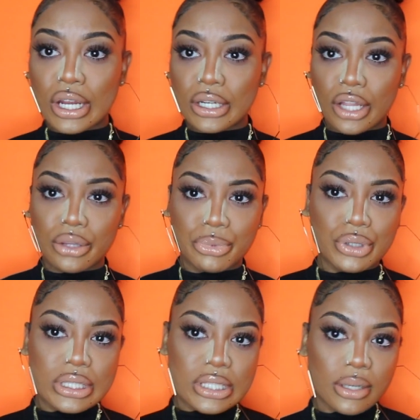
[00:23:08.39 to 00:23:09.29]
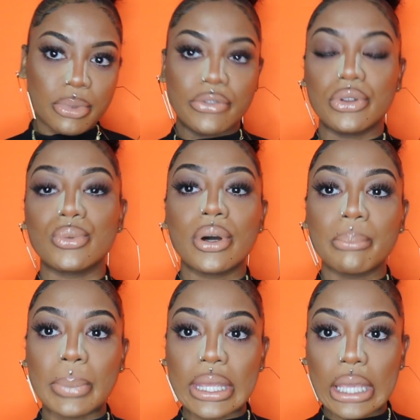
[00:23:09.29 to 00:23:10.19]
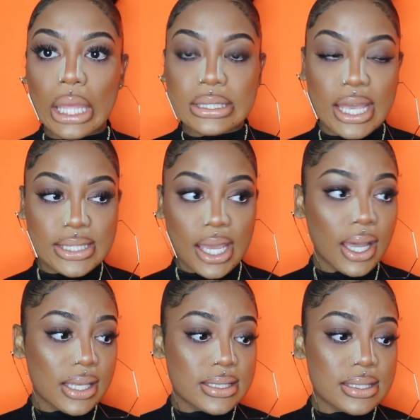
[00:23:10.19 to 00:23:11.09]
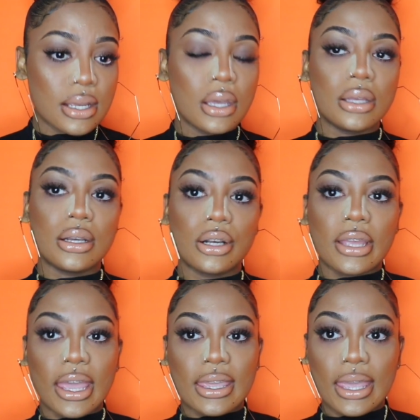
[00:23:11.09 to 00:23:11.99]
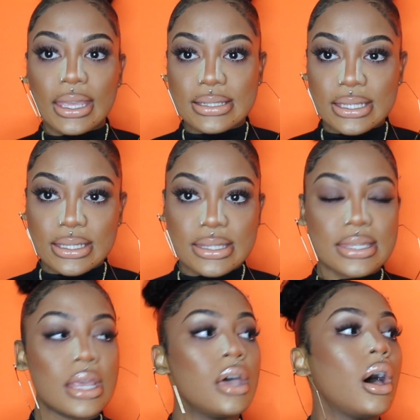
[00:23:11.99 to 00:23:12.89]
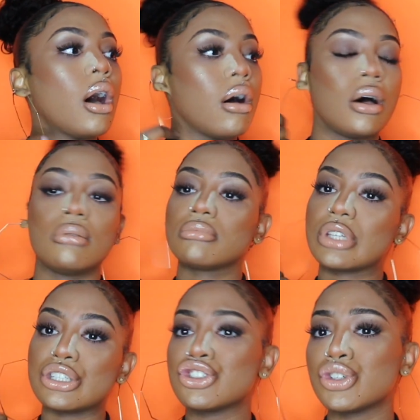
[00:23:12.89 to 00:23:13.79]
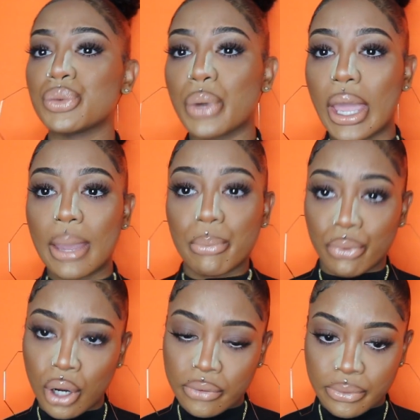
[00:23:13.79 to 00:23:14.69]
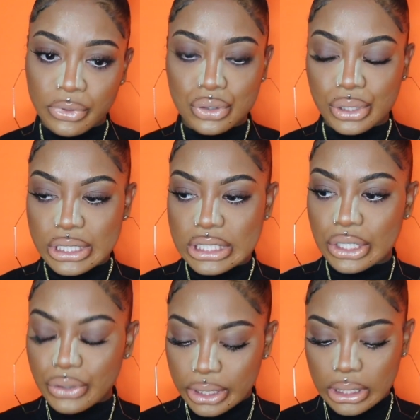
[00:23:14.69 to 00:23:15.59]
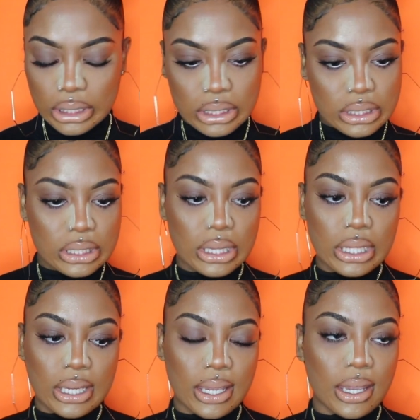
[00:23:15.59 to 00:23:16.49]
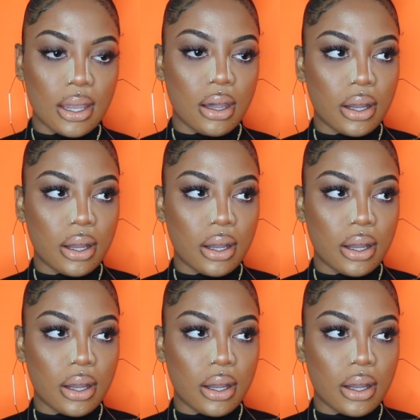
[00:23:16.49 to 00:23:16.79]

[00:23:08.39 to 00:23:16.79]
Another beauty tip, if you want big tatas, aka tits, get you a bra from Victoria's Secret. It's the